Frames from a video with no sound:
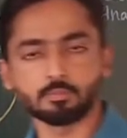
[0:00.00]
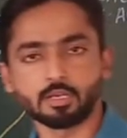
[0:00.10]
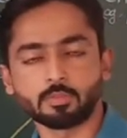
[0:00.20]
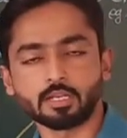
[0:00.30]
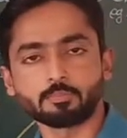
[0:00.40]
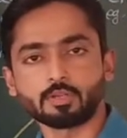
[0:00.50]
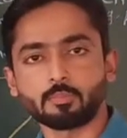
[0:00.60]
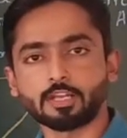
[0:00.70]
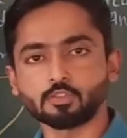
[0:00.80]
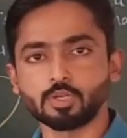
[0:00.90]
chamber, but
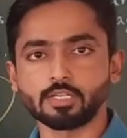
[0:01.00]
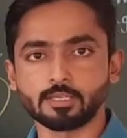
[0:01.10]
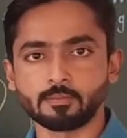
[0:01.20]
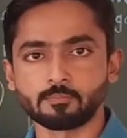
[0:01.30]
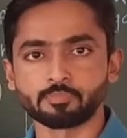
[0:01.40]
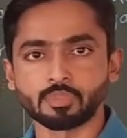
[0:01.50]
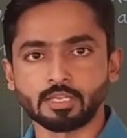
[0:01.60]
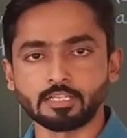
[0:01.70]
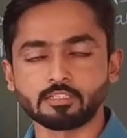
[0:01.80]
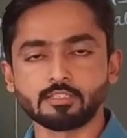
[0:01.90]
after maturity,
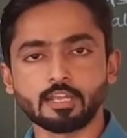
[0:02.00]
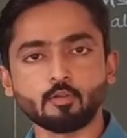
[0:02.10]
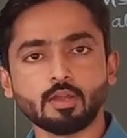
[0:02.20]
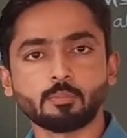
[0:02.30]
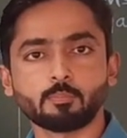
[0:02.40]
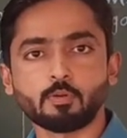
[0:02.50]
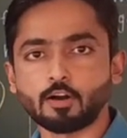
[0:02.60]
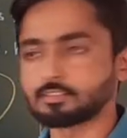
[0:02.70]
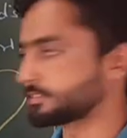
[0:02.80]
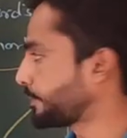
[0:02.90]
it develops
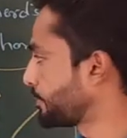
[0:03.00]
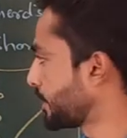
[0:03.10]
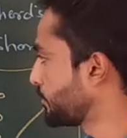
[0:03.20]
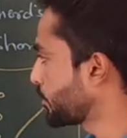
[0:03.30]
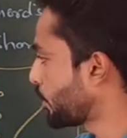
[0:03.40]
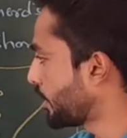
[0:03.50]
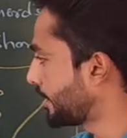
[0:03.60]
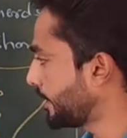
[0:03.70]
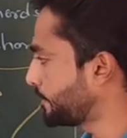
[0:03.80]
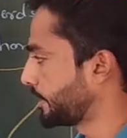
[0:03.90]
false septum
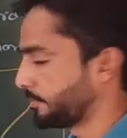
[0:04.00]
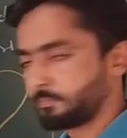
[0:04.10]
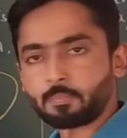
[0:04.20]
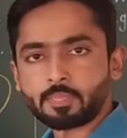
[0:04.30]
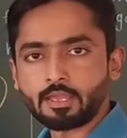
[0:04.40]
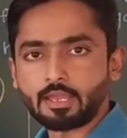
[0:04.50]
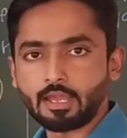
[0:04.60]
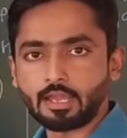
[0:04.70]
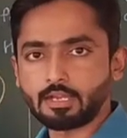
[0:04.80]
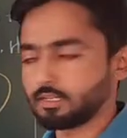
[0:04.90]
called replum,
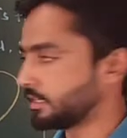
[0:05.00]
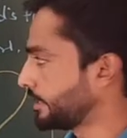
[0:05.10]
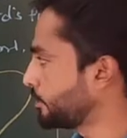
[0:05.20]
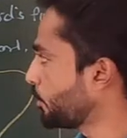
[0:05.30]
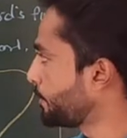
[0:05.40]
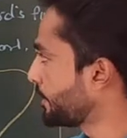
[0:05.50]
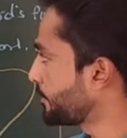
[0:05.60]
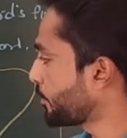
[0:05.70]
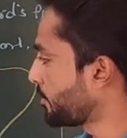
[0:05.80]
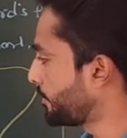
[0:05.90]
and it
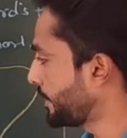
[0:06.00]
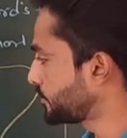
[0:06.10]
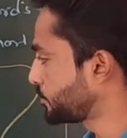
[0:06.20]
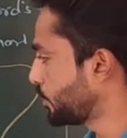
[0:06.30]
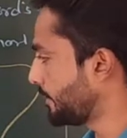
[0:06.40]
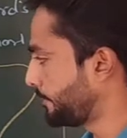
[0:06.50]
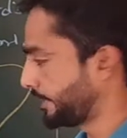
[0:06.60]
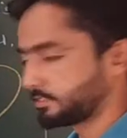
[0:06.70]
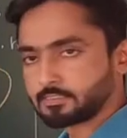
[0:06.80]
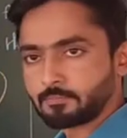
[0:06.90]
opens from base to
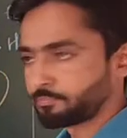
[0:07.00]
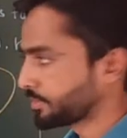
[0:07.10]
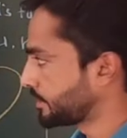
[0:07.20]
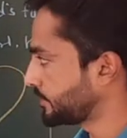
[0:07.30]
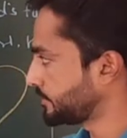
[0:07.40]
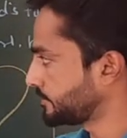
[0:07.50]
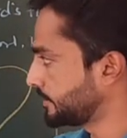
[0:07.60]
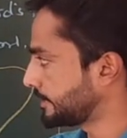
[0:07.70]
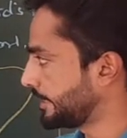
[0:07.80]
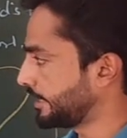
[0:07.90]
apex. This is
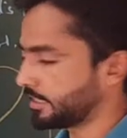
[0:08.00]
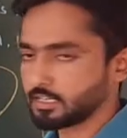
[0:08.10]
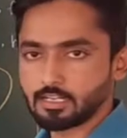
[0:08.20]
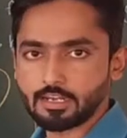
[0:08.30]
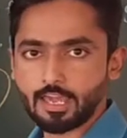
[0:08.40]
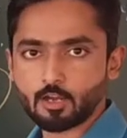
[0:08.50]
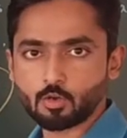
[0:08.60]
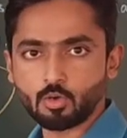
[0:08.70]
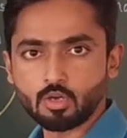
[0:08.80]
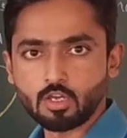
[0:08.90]
the cylindrical,
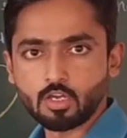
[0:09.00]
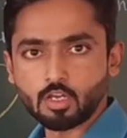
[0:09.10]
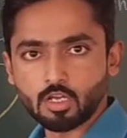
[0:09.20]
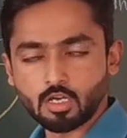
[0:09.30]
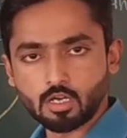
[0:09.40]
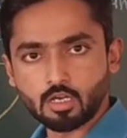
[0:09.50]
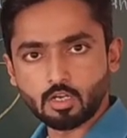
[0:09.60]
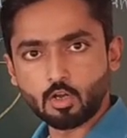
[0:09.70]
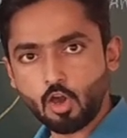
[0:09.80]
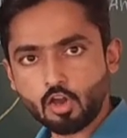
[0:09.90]
narrow,
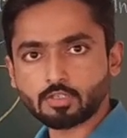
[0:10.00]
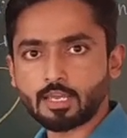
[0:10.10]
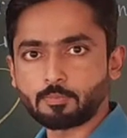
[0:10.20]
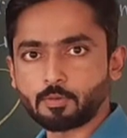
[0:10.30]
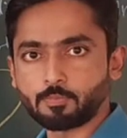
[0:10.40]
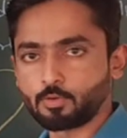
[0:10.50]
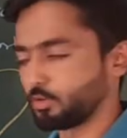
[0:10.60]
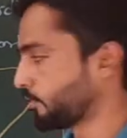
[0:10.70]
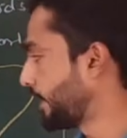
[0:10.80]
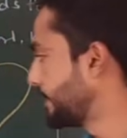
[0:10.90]
long type of
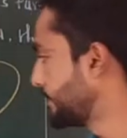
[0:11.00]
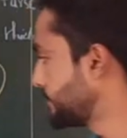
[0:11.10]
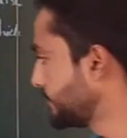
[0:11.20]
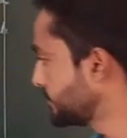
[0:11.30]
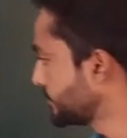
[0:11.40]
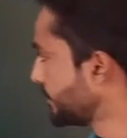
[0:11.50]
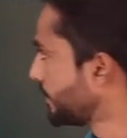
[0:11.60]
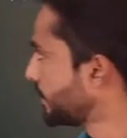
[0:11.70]
fruit, while this is